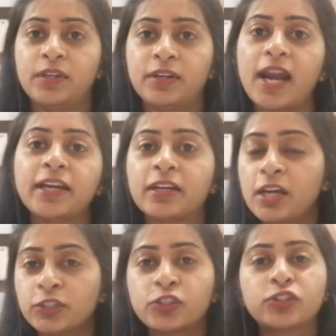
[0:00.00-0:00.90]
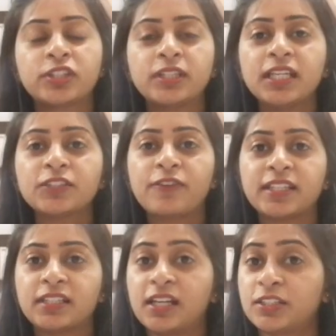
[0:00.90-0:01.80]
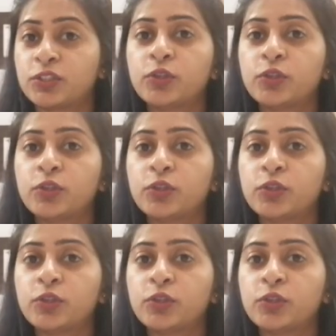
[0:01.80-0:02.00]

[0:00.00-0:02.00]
right? So these vesicles, so